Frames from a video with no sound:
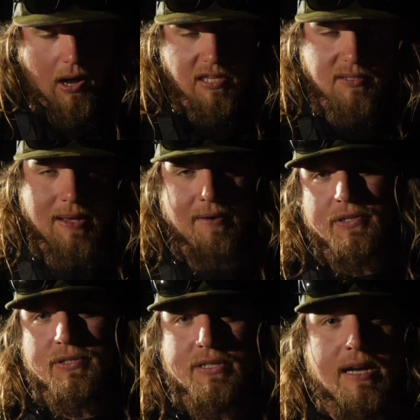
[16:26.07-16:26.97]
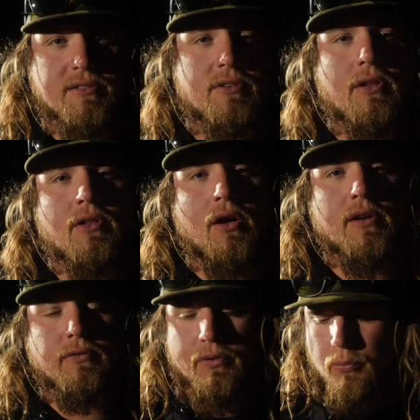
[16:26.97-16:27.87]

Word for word: awesome having those guys along